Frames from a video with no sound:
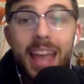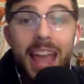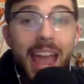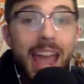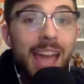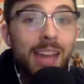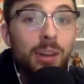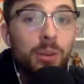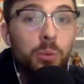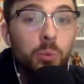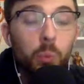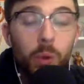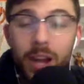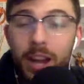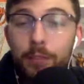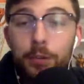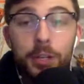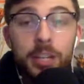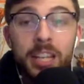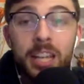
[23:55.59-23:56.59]
And
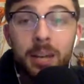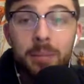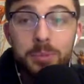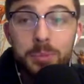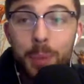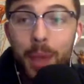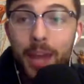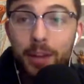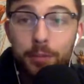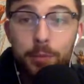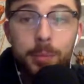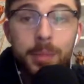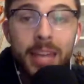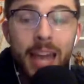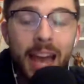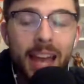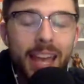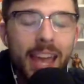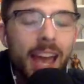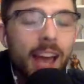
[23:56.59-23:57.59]
whenever he comes back from the
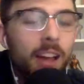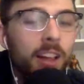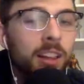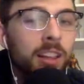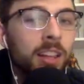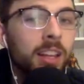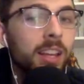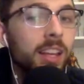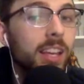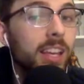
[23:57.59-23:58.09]
IL,